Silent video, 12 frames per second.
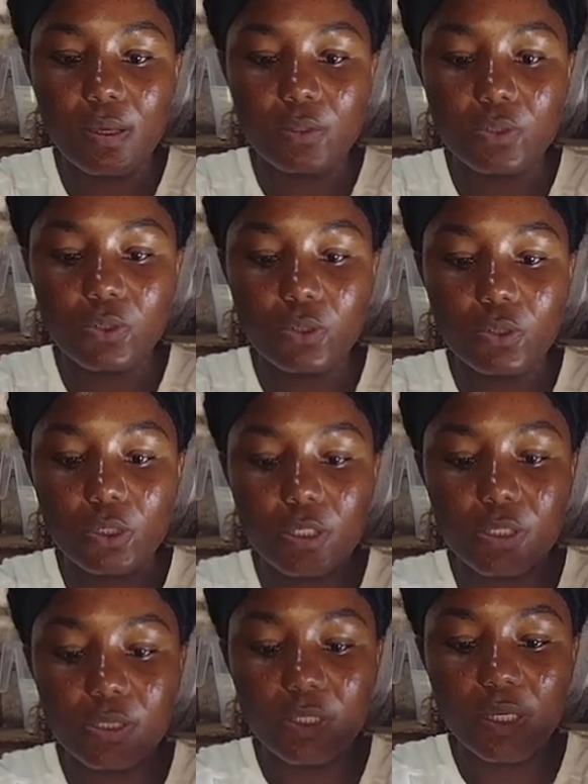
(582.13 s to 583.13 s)
So
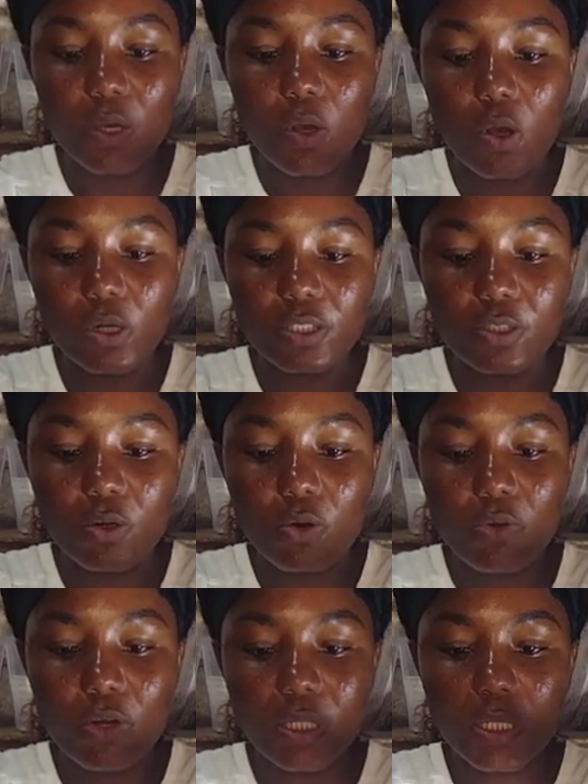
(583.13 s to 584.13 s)
it's still hot
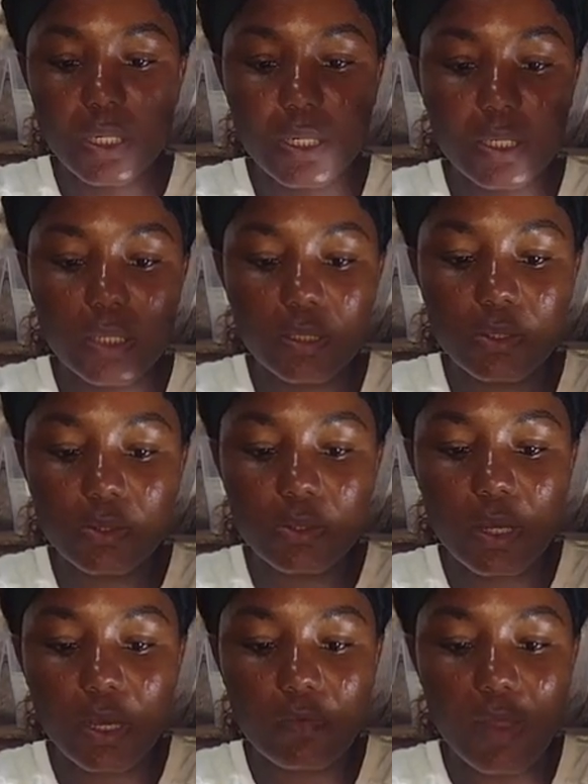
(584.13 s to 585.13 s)
currently, so
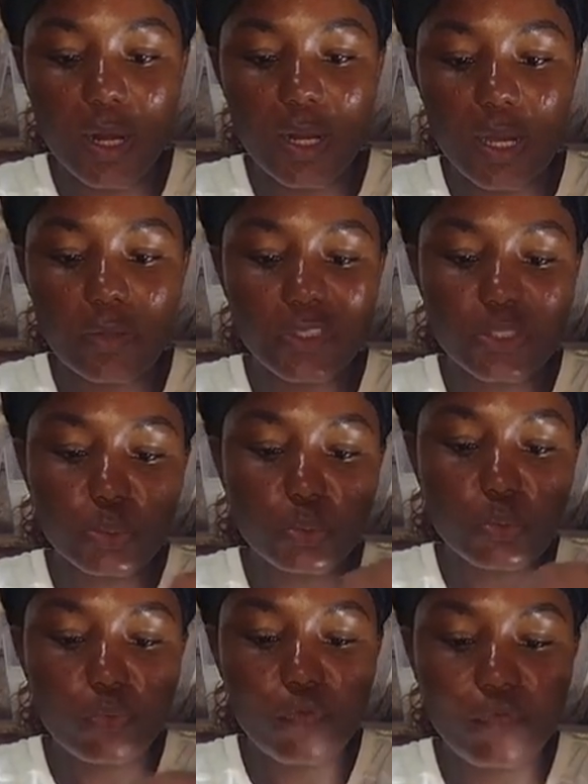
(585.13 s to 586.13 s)
I will allow it to
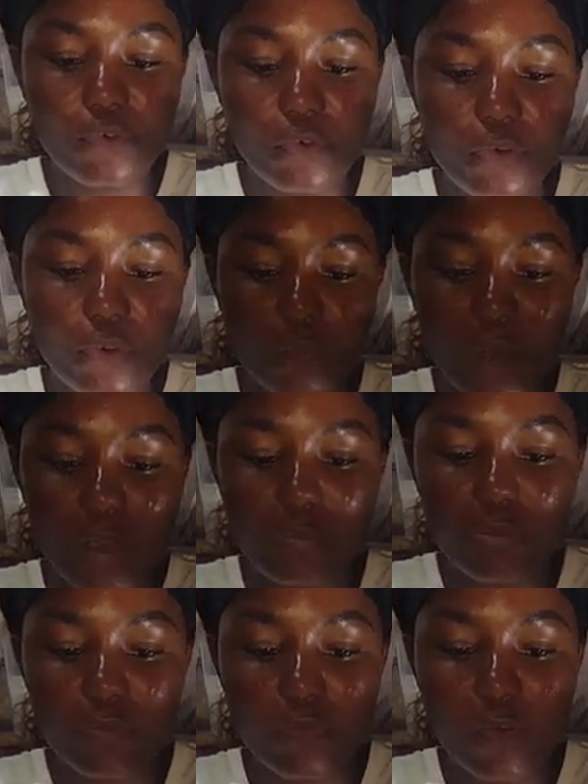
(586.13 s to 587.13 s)
cool for a while
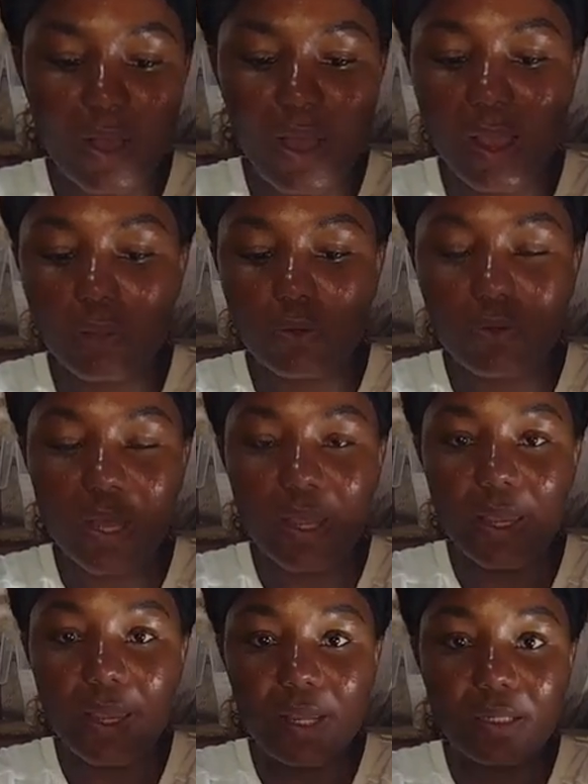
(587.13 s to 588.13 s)
before I go
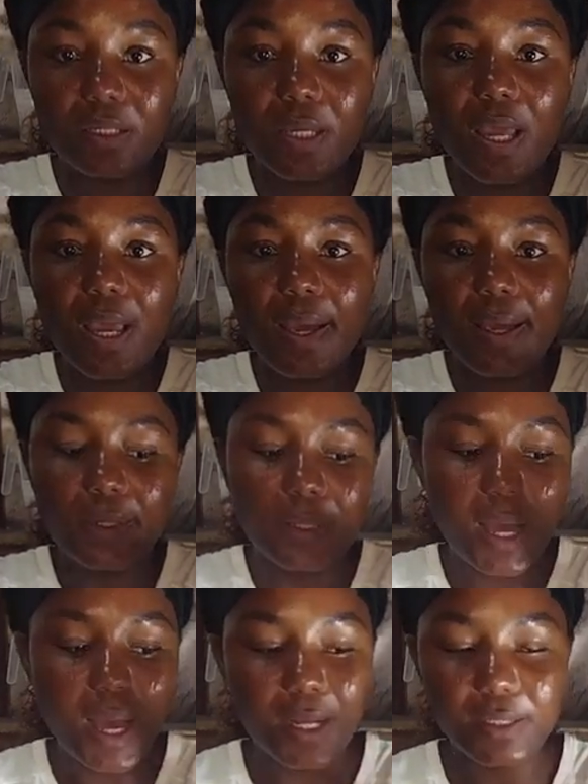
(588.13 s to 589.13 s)
ahead and
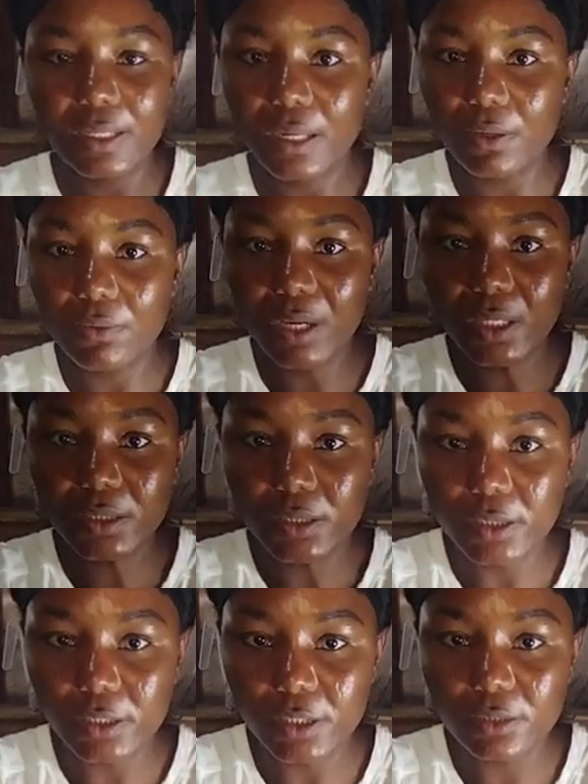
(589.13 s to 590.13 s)
add our
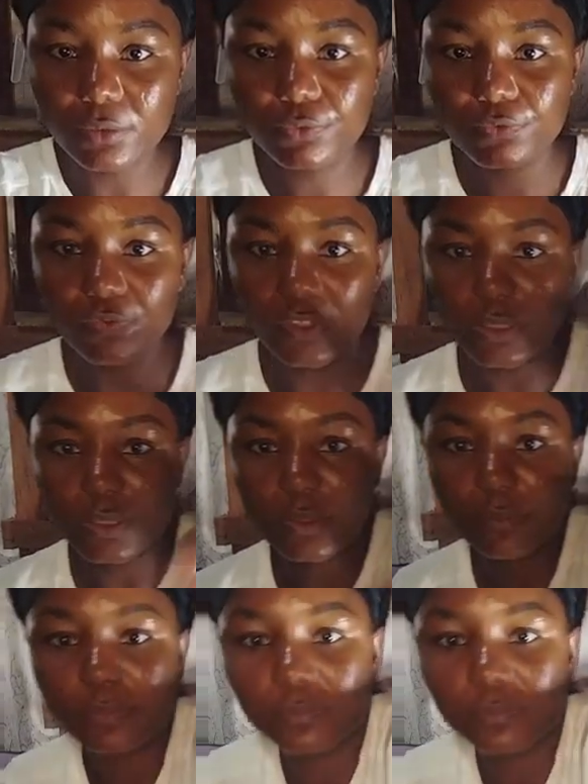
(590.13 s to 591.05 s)
D face.